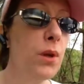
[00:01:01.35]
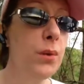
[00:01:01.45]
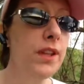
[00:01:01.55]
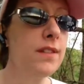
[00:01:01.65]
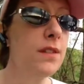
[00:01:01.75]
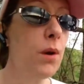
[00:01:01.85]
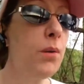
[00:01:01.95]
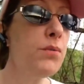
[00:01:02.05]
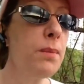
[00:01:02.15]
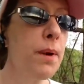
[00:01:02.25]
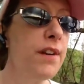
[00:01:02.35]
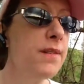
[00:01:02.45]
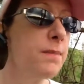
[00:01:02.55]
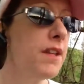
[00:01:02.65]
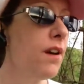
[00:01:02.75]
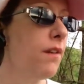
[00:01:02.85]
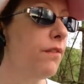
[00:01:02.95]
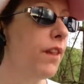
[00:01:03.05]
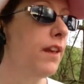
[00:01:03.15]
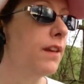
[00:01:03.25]
locust always reminds me
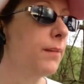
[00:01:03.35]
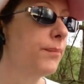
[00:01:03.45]
of like